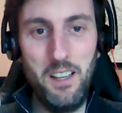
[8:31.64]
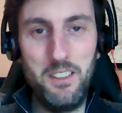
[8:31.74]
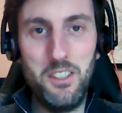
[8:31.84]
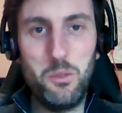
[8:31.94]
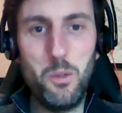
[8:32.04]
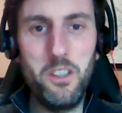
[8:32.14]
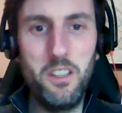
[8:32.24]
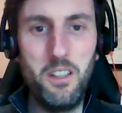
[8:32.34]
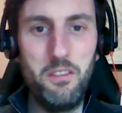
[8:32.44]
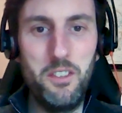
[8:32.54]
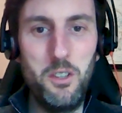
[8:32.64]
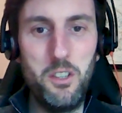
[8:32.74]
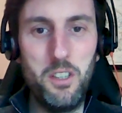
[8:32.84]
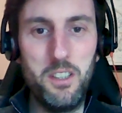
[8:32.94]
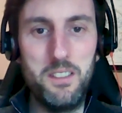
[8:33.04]
Just wondering if you
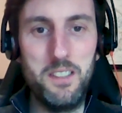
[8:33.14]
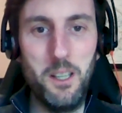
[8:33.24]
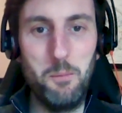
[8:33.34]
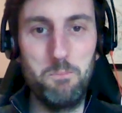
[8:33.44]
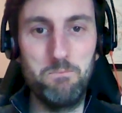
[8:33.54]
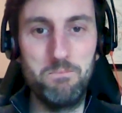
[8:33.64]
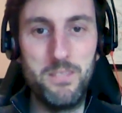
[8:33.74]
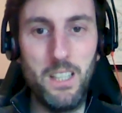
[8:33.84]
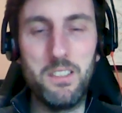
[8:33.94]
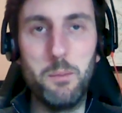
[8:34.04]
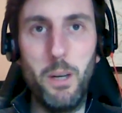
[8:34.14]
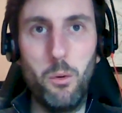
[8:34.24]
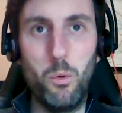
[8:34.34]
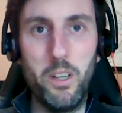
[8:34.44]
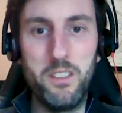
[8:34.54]
could um, tell us
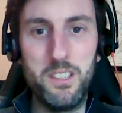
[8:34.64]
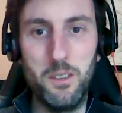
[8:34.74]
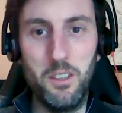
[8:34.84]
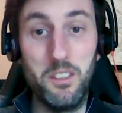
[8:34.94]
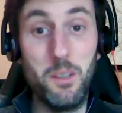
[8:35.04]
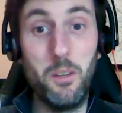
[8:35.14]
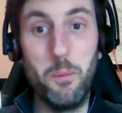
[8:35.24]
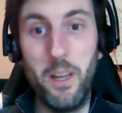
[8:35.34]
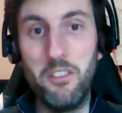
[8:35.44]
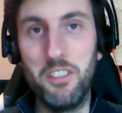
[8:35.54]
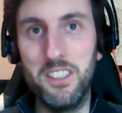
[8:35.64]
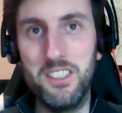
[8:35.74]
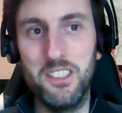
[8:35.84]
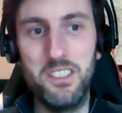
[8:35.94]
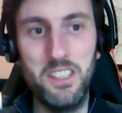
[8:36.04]
about what some of the benefits
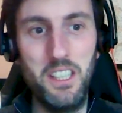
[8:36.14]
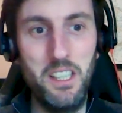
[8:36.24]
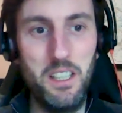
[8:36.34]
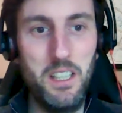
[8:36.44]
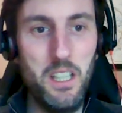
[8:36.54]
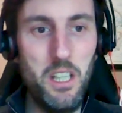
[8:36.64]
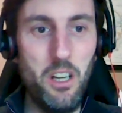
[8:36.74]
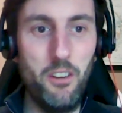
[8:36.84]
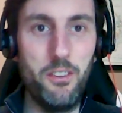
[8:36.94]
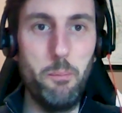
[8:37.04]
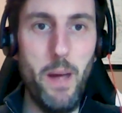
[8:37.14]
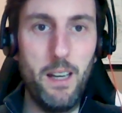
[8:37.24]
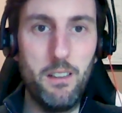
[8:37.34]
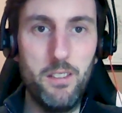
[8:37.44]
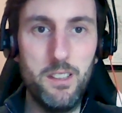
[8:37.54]
you're seeing off the
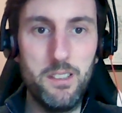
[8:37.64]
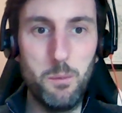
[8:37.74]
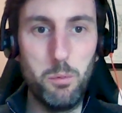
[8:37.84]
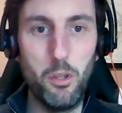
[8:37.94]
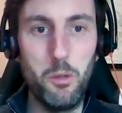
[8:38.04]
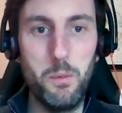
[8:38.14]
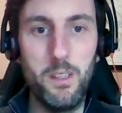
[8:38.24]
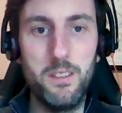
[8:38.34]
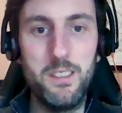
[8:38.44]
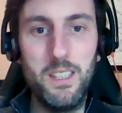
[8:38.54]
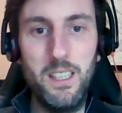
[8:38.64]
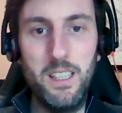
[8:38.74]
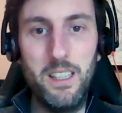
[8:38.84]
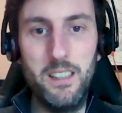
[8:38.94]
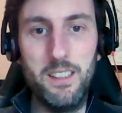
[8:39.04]
back of this deployment
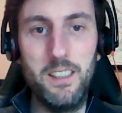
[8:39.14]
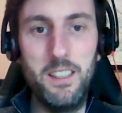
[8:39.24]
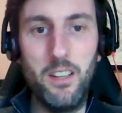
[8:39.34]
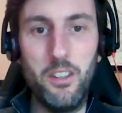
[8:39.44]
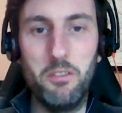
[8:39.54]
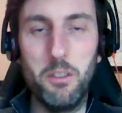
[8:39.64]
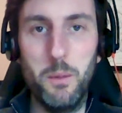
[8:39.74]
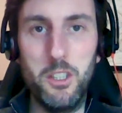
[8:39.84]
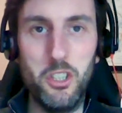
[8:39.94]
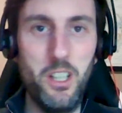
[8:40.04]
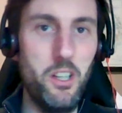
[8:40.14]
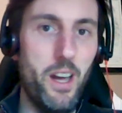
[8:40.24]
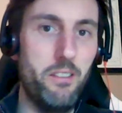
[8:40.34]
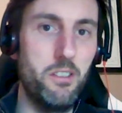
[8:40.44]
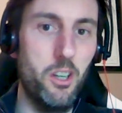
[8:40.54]
and any other information that you
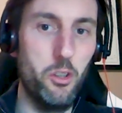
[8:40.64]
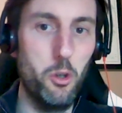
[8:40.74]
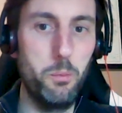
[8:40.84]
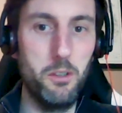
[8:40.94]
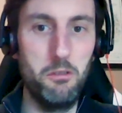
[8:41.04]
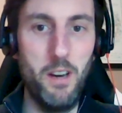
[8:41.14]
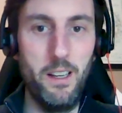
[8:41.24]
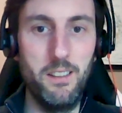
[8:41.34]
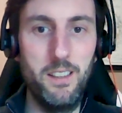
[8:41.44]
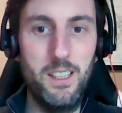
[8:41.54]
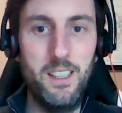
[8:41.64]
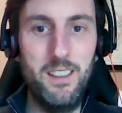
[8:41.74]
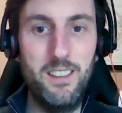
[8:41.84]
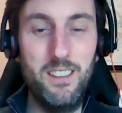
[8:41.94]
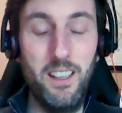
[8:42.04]
have around Open RAN
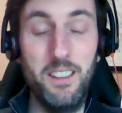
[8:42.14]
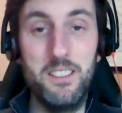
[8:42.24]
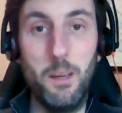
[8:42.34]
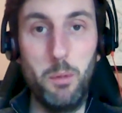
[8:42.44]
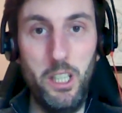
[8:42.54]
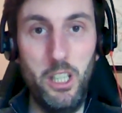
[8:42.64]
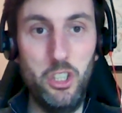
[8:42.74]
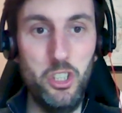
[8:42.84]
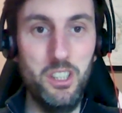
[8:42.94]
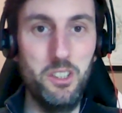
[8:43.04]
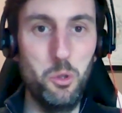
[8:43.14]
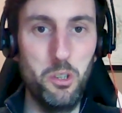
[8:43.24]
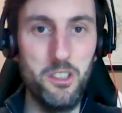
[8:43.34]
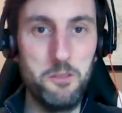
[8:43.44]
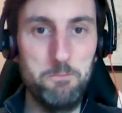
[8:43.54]
and its application
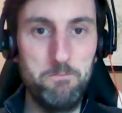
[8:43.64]
indoors.